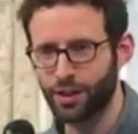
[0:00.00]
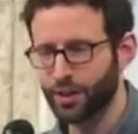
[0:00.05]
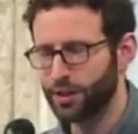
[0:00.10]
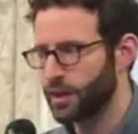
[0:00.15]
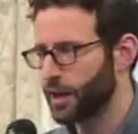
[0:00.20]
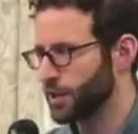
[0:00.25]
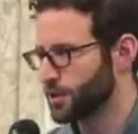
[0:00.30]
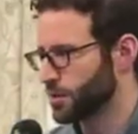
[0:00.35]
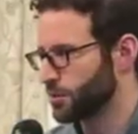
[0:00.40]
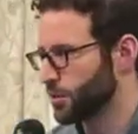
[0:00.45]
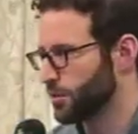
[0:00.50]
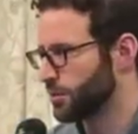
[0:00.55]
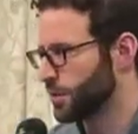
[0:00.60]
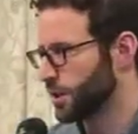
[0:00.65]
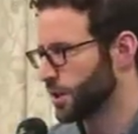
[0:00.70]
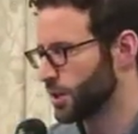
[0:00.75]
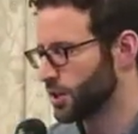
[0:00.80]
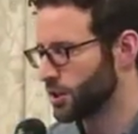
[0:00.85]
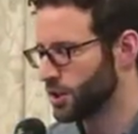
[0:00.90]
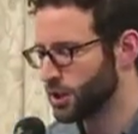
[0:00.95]
the housing
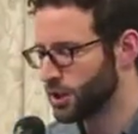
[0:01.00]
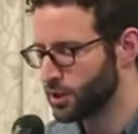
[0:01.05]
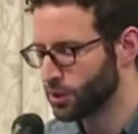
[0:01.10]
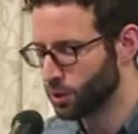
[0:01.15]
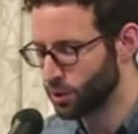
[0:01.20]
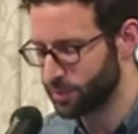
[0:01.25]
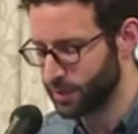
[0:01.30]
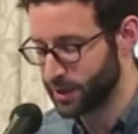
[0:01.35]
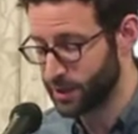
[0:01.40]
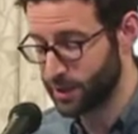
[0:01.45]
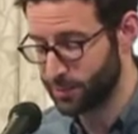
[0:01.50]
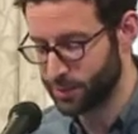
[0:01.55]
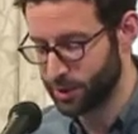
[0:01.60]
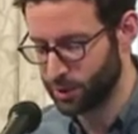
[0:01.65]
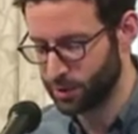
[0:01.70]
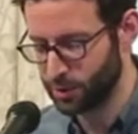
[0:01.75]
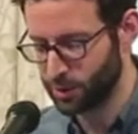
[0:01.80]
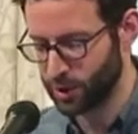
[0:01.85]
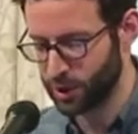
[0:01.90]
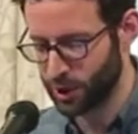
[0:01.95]
movement, and she told me
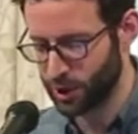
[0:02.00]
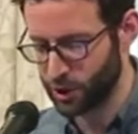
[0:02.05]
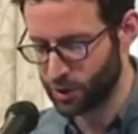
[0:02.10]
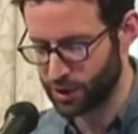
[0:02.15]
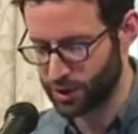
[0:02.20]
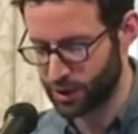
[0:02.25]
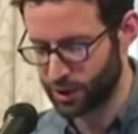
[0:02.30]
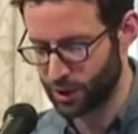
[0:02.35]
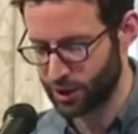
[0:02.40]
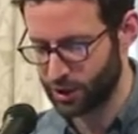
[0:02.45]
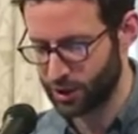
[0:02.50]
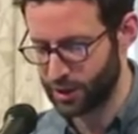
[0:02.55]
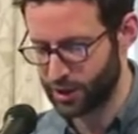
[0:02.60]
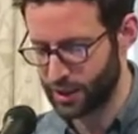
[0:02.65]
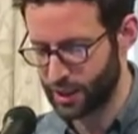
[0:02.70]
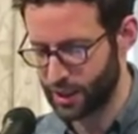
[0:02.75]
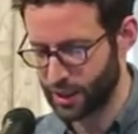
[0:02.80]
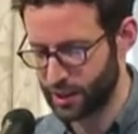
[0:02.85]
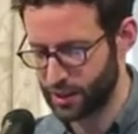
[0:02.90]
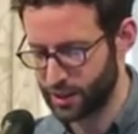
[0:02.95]
something really interesting. She
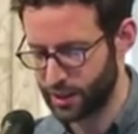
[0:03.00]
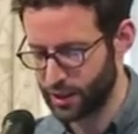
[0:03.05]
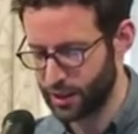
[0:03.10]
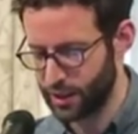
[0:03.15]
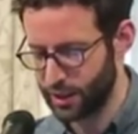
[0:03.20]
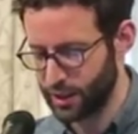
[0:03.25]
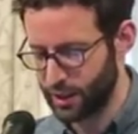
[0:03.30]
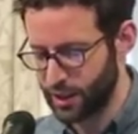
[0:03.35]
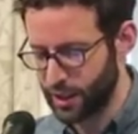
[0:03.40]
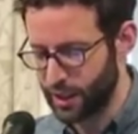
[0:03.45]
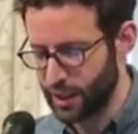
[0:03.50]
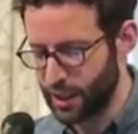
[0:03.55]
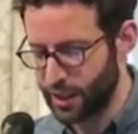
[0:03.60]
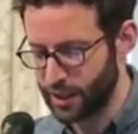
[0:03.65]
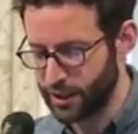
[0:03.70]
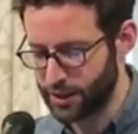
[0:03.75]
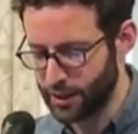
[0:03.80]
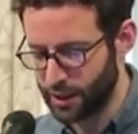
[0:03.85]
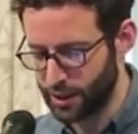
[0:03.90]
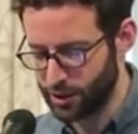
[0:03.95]
said,
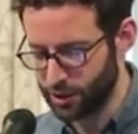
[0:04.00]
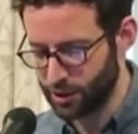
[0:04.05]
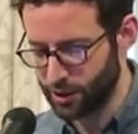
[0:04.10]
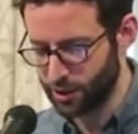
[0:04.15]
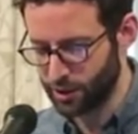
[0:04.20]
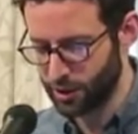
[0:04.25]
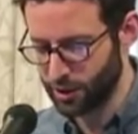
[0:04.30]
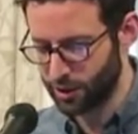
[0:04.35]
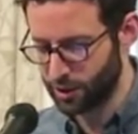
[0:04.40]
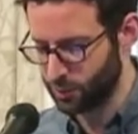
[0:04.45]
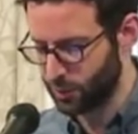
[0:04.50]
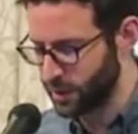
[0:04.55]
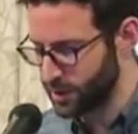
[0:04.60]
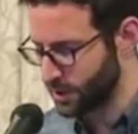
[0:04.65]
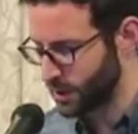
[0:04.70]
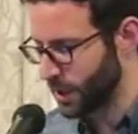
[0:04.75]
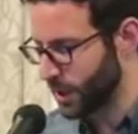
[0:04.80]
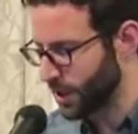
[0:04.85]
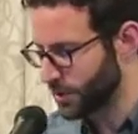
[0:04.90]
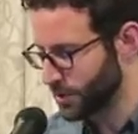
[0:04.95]
Daniel, the
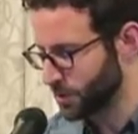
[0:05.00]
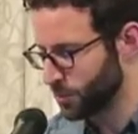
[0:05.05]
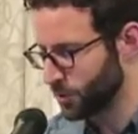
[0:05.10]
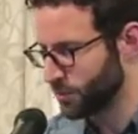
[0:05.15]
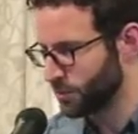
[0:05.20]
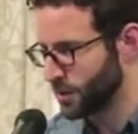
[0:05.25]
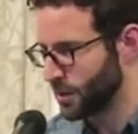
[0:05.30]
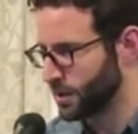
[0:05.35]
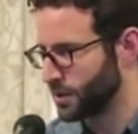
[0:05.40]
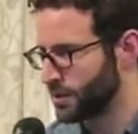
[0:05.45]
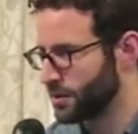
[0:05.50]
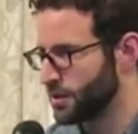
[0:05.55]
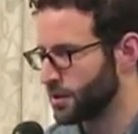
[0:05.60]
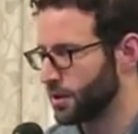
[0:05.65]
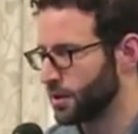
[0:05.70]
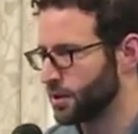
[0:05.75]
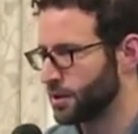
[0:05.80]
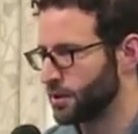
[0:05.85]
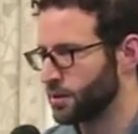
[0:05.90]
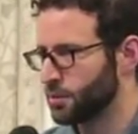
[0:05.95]
reason the housing
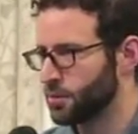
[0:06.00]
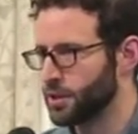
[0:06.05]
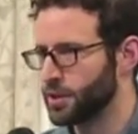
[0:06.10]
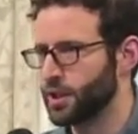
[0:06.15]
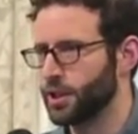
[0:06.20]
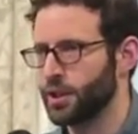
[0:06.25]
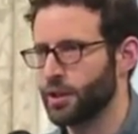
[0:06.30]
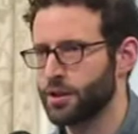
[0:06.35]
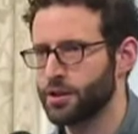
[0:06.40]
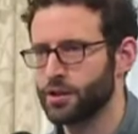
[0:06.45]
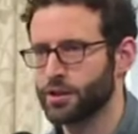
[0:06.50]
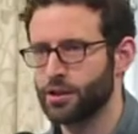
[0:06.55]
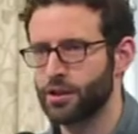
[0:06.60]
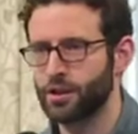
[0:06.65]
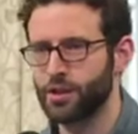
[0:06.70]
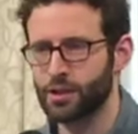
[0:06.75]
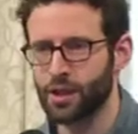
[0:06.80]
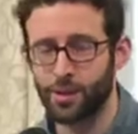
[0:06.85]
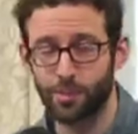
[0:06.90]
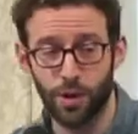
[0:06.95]
movement in Brazil
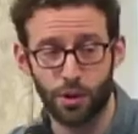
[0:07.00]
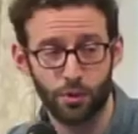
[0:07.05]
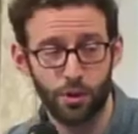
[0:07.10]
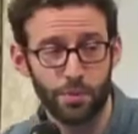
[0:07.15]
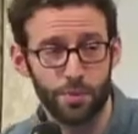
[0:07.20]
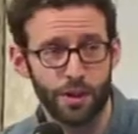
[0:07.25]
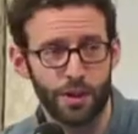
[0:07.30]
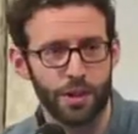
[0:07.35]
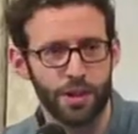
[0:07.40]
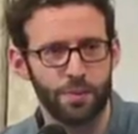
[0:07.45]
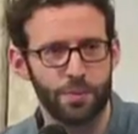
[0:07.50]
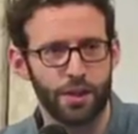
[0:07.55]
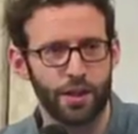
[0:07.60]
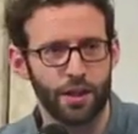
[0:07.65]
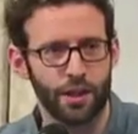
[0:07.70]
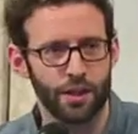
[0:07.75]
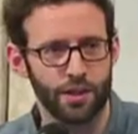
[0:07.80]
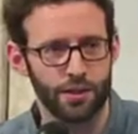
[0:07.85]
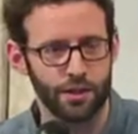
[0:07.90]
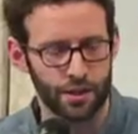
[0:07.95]
is led by women is
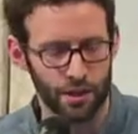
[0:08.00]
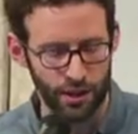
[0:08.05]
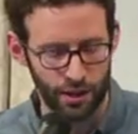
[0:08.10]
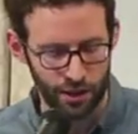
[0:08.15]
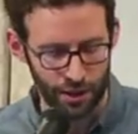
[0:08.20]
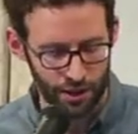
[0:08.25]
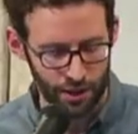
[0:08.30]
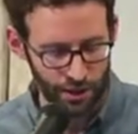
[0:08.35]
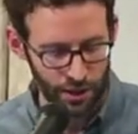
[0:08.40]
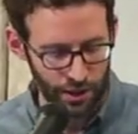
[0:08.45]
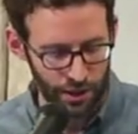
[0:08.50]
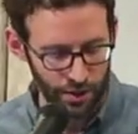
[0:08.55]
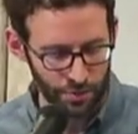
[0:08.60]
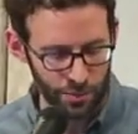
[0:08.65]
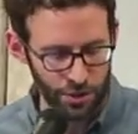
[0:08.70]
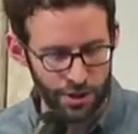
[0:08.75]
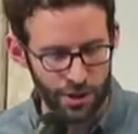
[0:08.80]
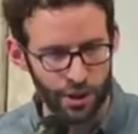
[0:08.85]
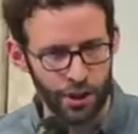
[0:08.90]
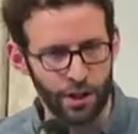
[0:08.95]
because in
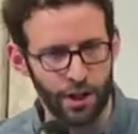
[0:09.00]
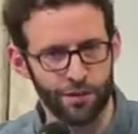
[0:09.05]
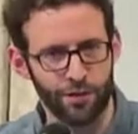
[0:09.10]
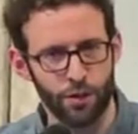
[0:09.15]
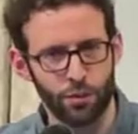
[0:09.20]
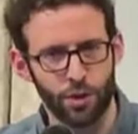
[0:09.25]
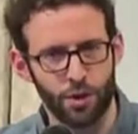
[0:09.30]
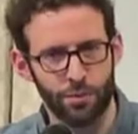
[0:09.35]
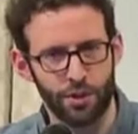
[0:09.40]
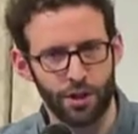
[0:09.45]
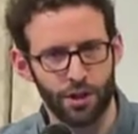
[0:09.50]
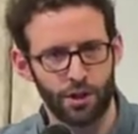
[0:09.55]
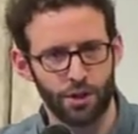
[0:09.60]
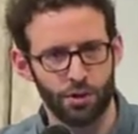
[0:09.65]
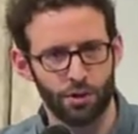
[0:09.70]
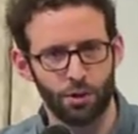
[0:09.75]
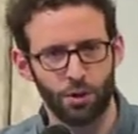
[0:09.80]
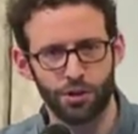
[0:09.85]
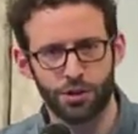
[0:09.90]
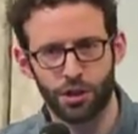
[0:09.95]
Brazil, every
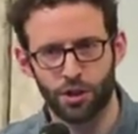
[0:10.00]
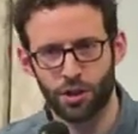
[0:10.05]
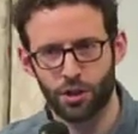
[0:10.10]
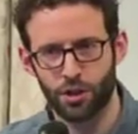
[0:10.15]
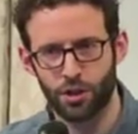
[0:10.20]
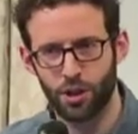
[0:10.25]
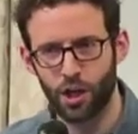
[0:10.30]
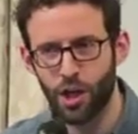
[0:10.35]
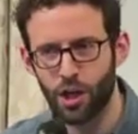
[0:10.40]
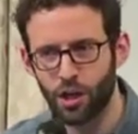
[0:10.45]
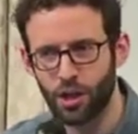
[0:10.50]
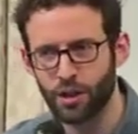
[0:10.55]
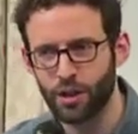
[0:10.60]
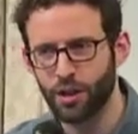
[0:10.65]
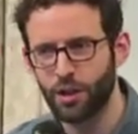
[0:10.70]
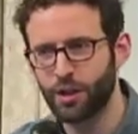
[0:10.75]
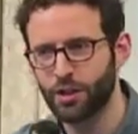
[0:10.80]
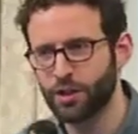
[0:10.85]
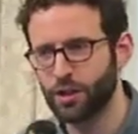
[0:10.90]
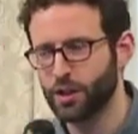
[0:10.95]
woman holds in her
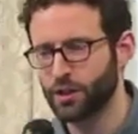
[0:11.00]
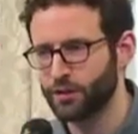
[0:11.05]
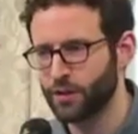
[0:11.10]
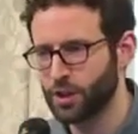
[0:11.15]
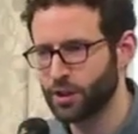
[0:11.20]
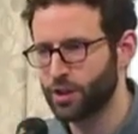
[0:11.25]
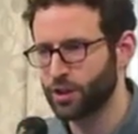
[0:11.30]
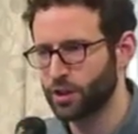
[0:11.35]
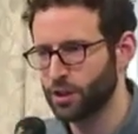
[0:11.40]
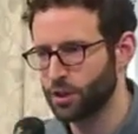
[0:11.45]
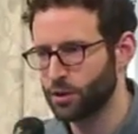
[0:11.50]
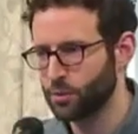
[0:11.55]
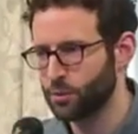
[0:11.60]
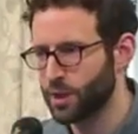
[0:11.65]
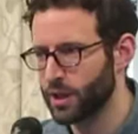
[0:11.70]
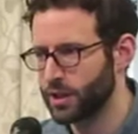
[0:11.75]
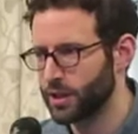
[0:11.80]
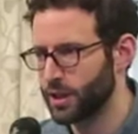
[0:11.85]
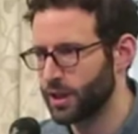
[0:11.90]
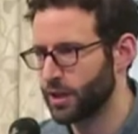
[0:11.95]
heart the conviction that
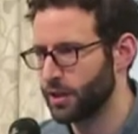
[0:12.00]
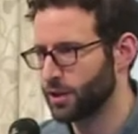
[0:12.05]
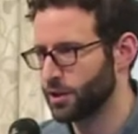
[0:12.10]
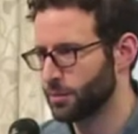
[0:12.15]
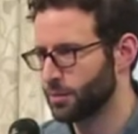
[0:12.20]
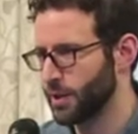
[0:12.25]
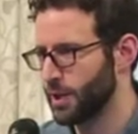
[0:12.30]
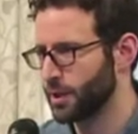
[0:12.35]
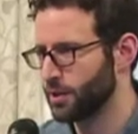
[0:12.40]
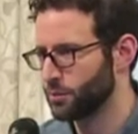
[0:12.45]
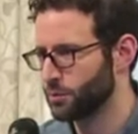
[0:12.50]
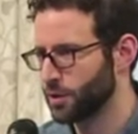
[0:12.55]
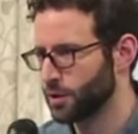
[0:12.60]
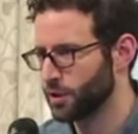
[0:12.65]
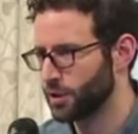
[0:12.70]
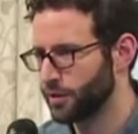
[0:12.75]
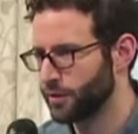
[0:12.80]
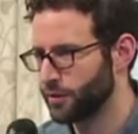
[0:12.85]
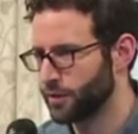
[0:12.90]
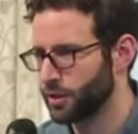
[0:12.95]
one day her man will
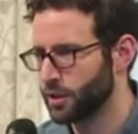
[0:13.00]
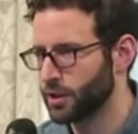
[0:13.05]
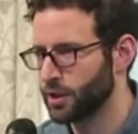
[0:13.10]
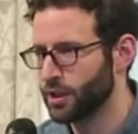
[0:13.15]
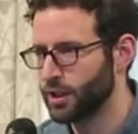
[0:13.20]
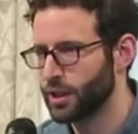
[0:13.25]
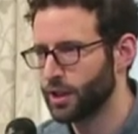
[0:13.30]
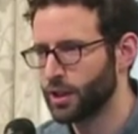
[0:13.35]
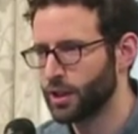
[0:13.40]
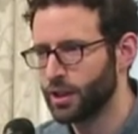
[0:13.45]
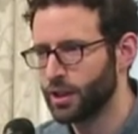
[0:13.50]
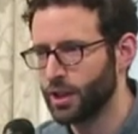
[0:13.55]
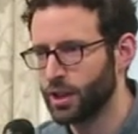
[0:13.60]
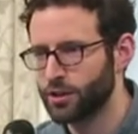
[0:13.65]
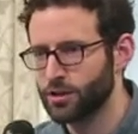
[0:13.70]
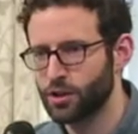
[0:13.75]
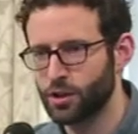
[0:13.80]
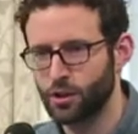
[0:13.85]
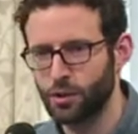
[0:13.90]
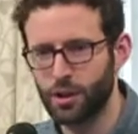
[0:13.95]
leave her.
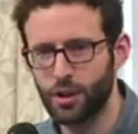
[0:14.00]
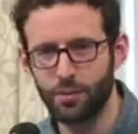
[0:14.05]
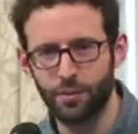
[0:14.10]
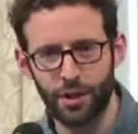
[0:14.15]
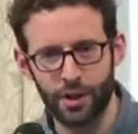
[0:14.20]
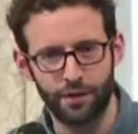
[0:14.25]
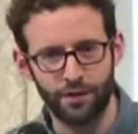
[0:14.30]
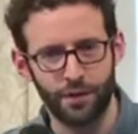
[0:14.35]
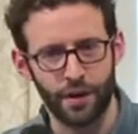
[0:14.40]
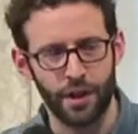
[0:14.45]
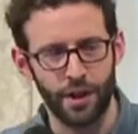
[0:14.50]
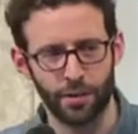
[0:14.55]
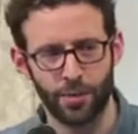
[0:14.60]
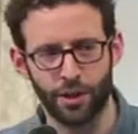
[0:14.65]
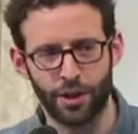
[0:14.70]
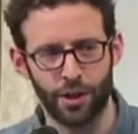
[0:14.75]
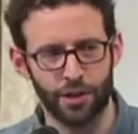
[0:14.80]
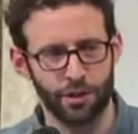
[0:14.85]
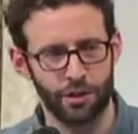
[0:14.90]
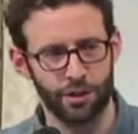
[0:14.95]
And so he may fight
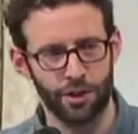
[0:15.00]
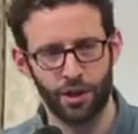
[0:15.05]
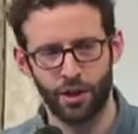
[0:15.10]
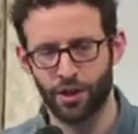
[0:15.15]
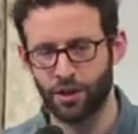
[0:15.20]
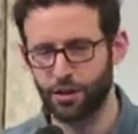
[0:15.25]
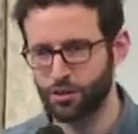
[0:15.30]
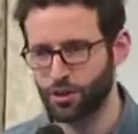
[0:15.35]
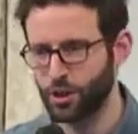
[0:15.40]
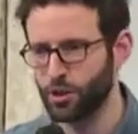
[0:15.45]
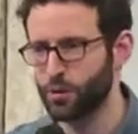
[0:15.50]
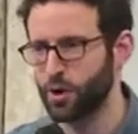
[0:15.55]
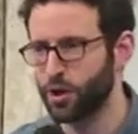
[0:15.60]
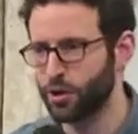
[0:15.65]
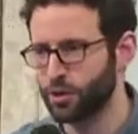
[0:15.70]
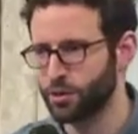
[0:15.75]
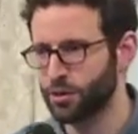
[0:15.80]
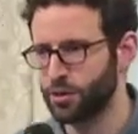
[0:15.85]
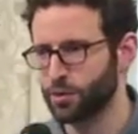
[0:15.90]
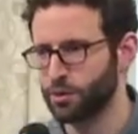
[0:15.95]
about other things or go
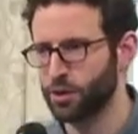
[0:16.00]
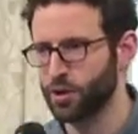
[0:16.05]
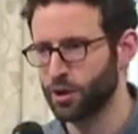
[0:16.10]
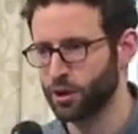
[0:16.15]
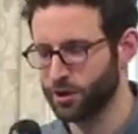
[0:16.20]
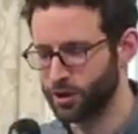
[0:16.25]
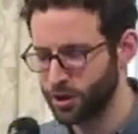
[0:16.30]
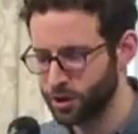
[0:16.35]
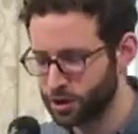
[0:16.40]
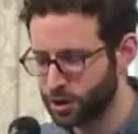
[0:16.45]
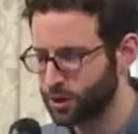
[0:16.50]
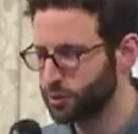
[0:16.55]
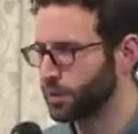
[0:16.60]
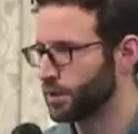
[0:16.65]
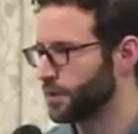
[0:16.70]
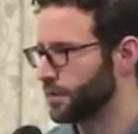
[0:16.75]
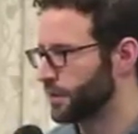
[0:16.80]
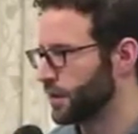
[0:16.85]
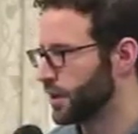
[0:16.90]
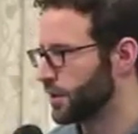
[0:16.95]
out into the world, she
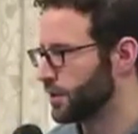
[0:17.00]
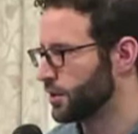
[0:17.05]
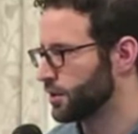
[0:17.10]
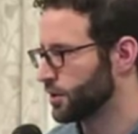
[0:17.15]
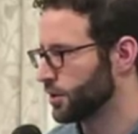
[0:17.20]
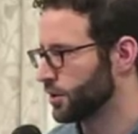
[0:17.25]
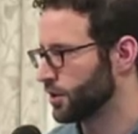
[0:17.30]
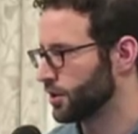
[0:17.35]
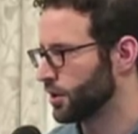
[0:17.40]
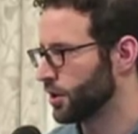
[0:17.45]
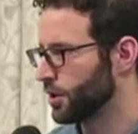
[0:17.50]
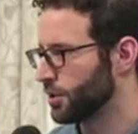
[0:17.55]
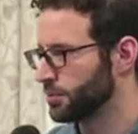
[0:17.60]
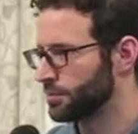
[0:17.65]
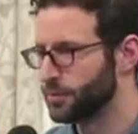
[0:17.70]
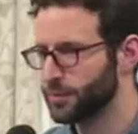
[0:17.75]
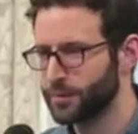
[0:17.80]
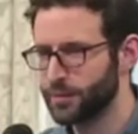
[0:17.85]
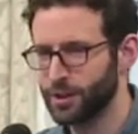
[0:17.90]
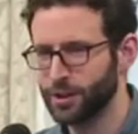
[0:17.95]
will defend her home.